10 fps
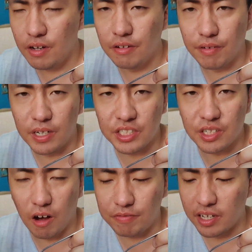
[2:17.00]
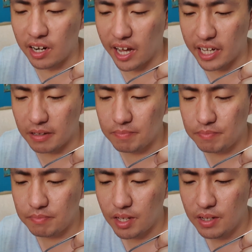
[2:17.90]
Very soft and like,
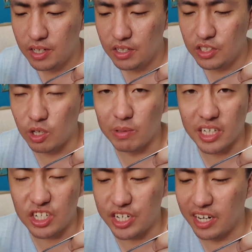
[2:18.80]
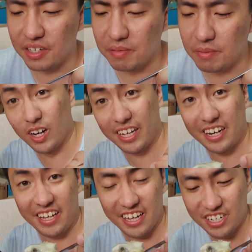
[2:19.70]
it's almost like jelly. Like
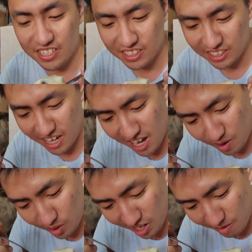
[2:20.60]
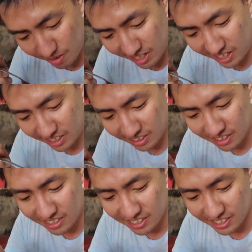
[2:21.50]
any Asians, we love eating
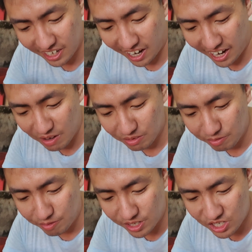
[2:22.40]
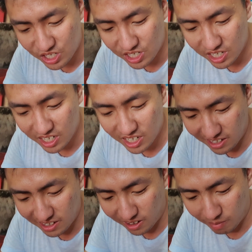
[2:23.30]
the eye of the fish.
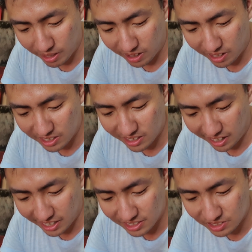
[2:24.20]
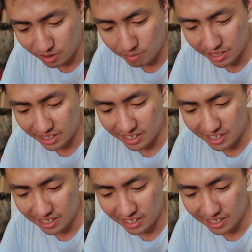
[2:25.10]
Oh my god, the eyes are so big.